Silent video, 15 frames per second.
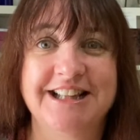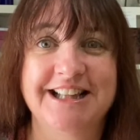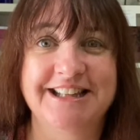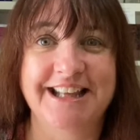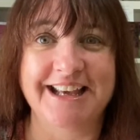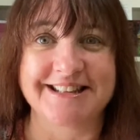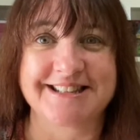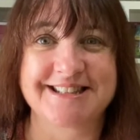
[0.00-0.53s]

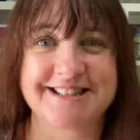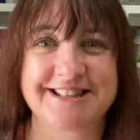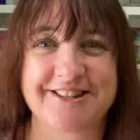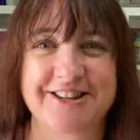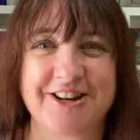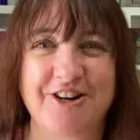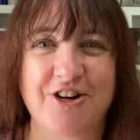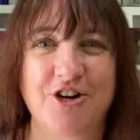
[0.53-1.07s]
yes, so
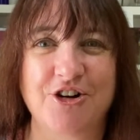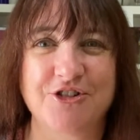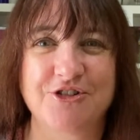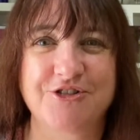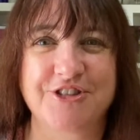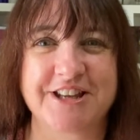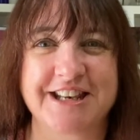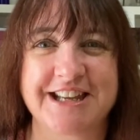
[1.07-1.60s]
they're hot
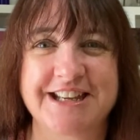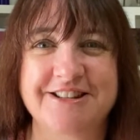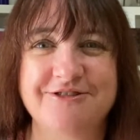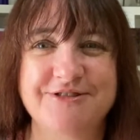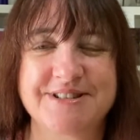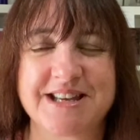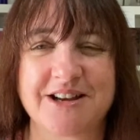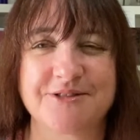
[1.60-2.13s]
off the
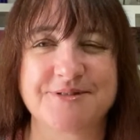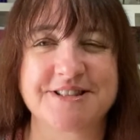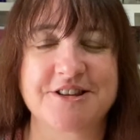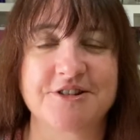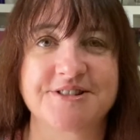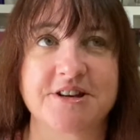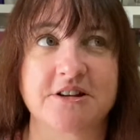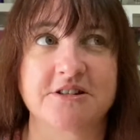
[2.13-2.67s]
needles and I'm so
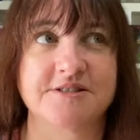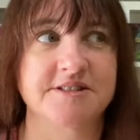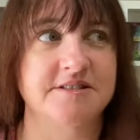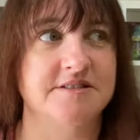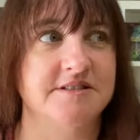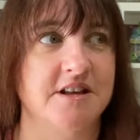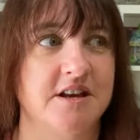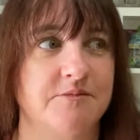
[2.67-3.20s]
excited because this is like